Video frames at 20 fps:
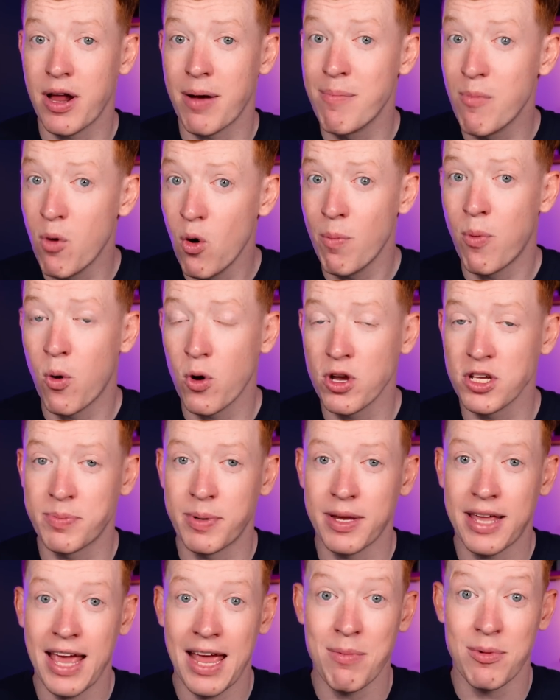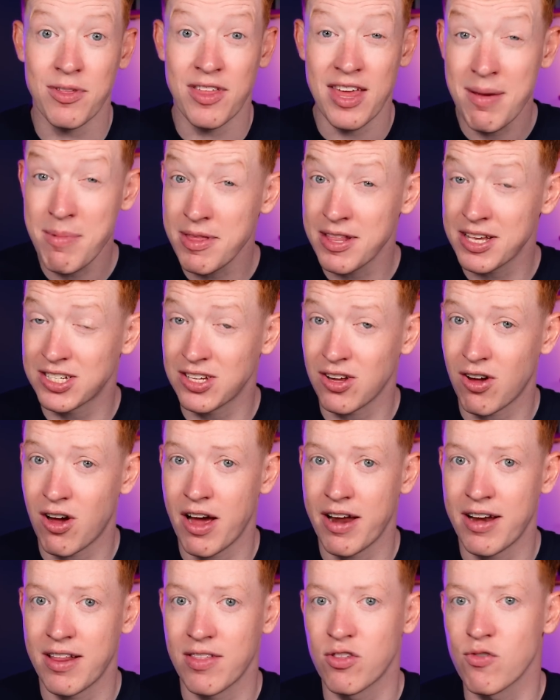up more points per game with him in the
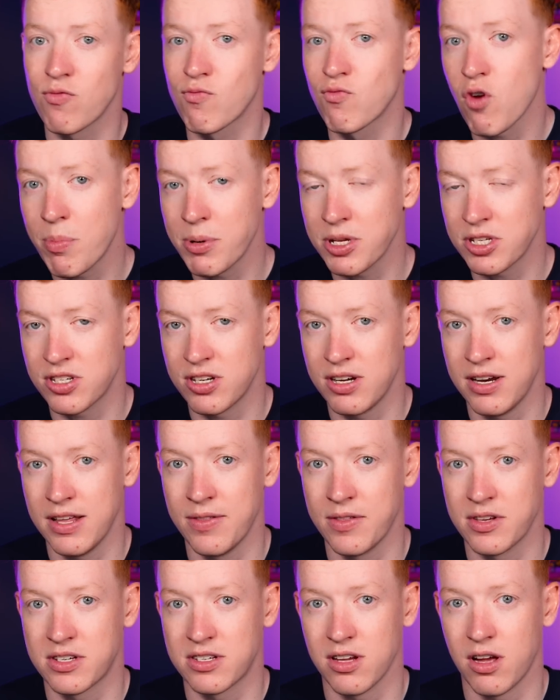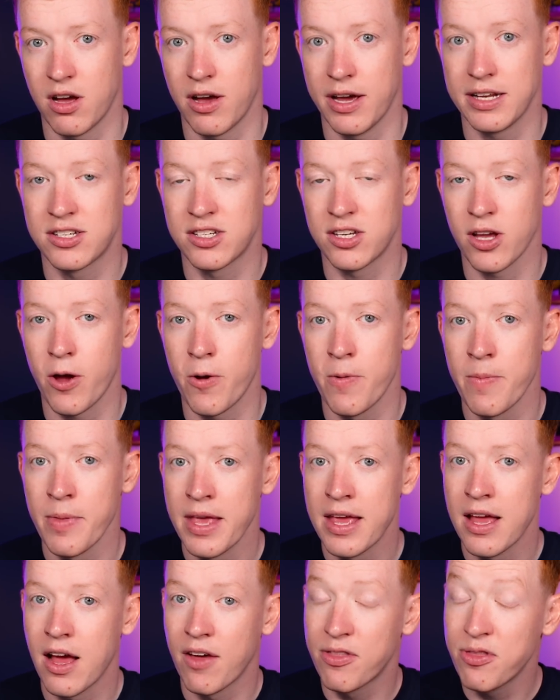side than Robertson in the side. So
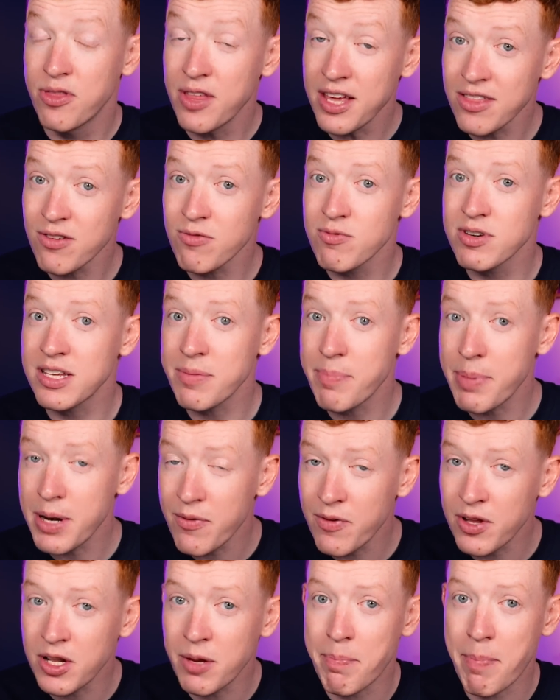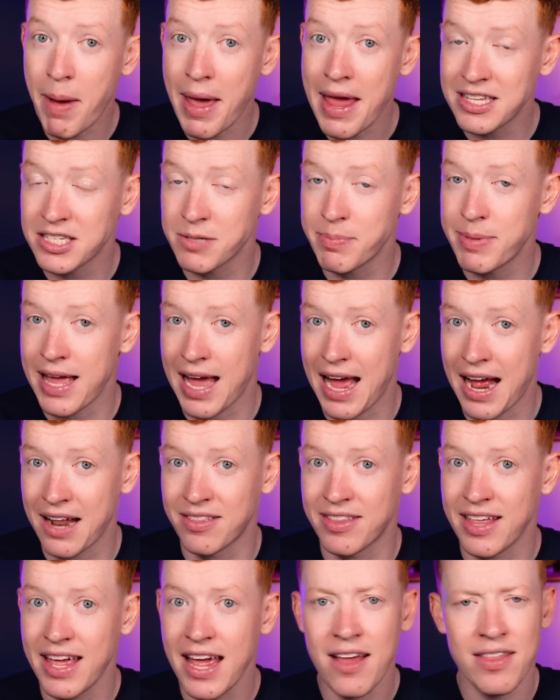I think there is a bit of a debate to be
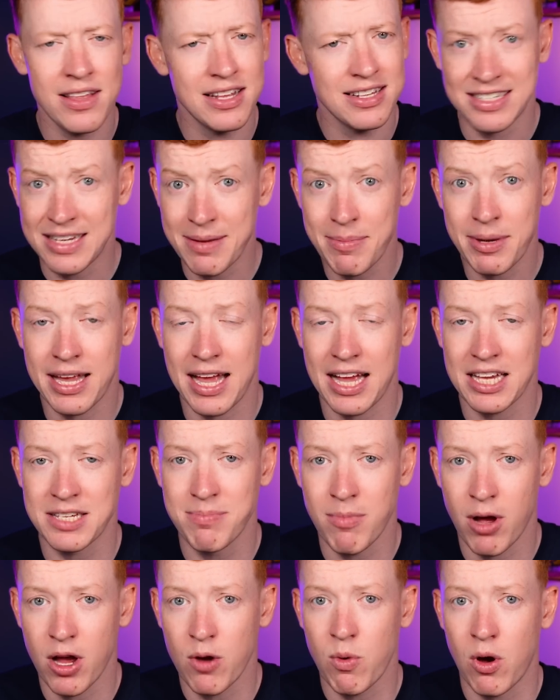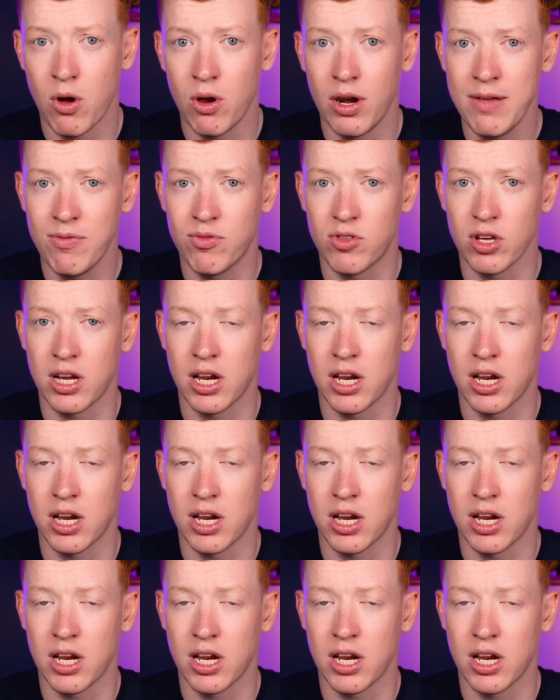had there. Tsimikas might well leave the